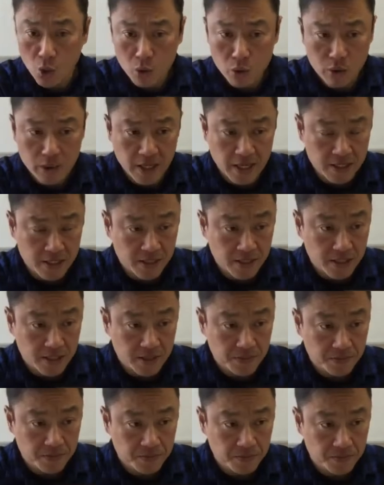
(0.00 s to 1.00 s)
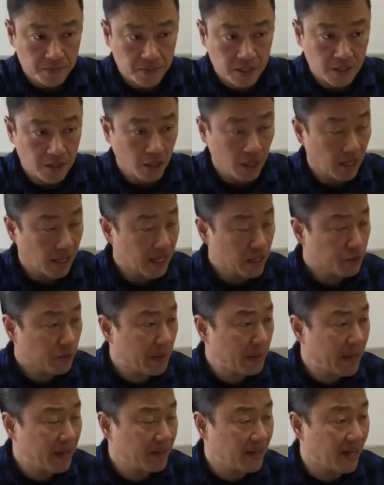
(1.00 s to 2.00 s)
gogu Let's
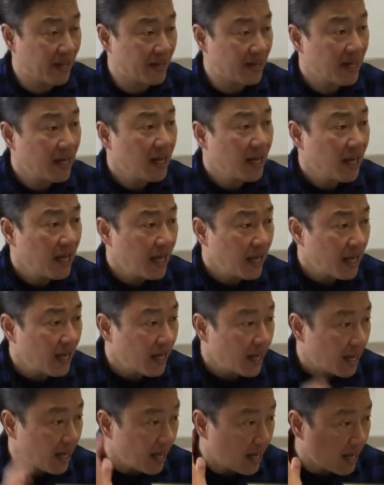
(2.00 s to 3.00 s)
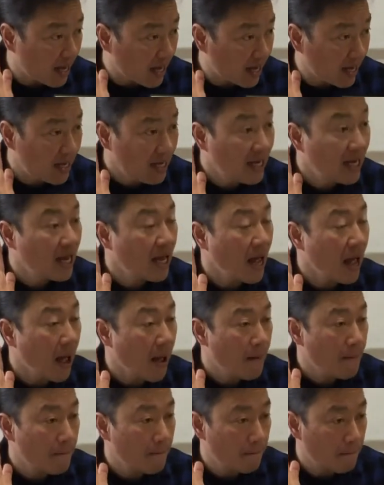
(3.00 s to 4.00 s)
repeat that. It
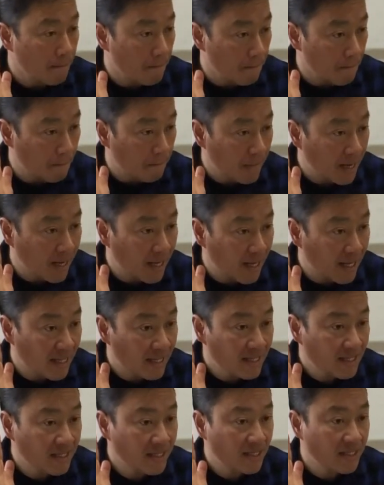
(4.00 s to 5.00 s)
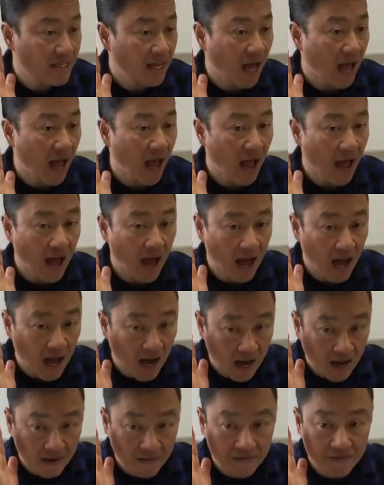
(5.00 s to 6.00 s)
means
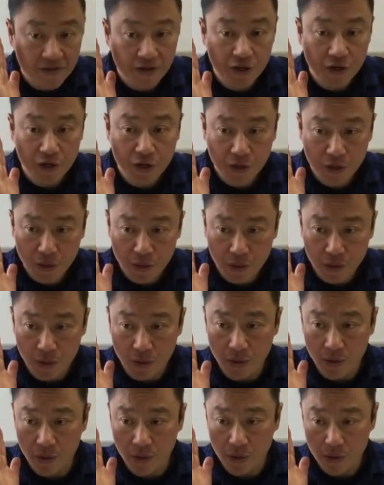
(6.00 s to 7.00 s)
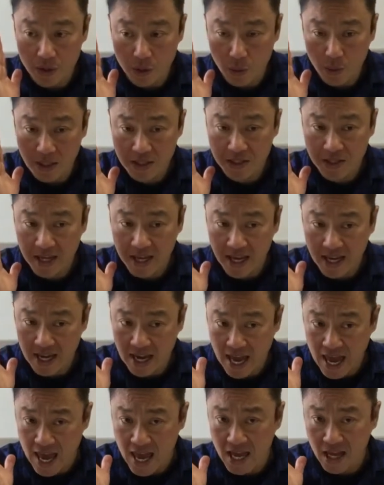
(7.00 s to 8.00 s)
afternoon. So once they get a
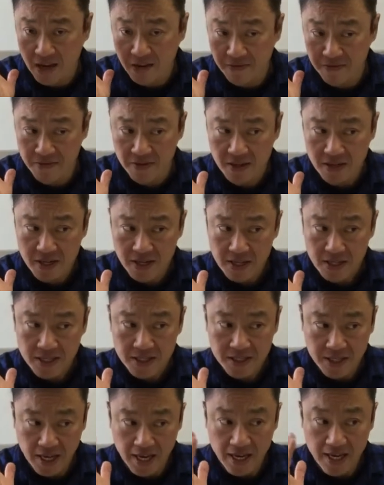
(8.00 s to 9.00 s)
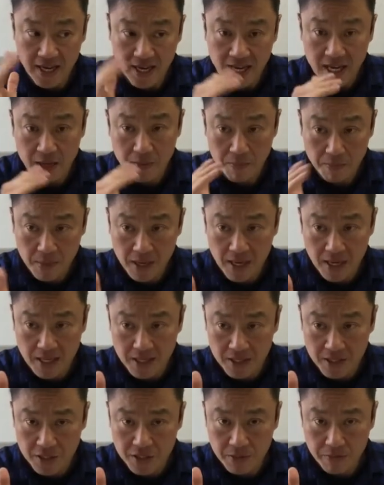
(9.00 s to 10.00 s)
hang of saying it
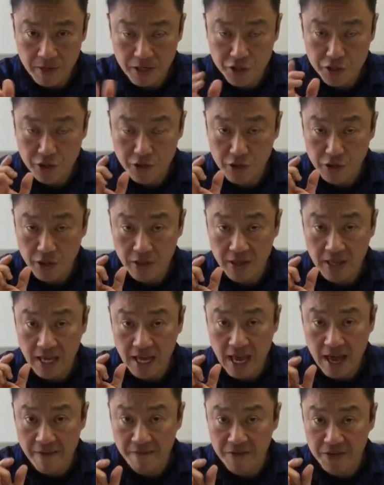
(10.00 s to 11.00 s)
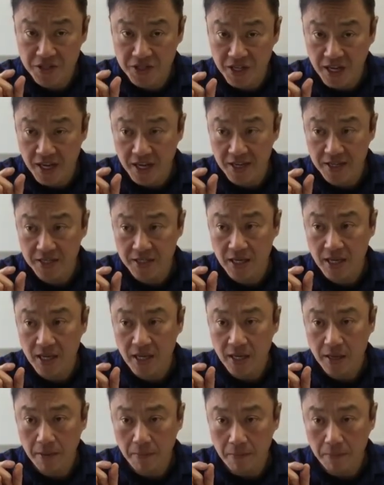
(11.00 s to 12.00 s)
means, make sure they emphasize
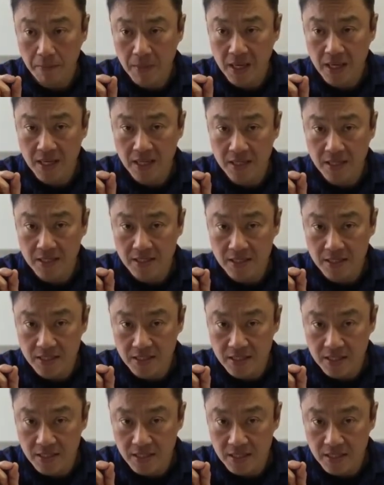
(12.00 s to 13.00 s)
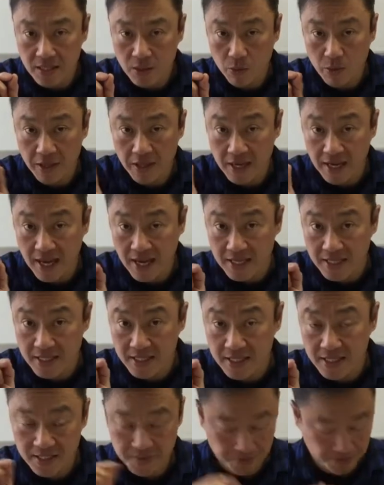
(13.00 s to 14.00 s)
means with an
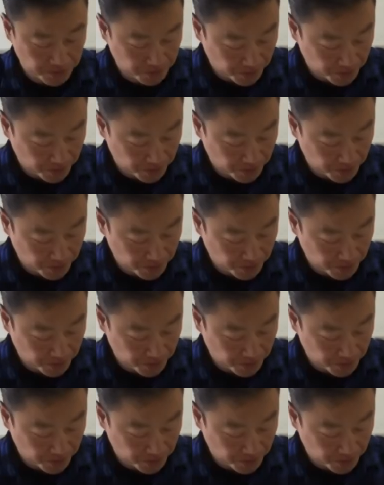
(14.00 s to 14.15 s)
S.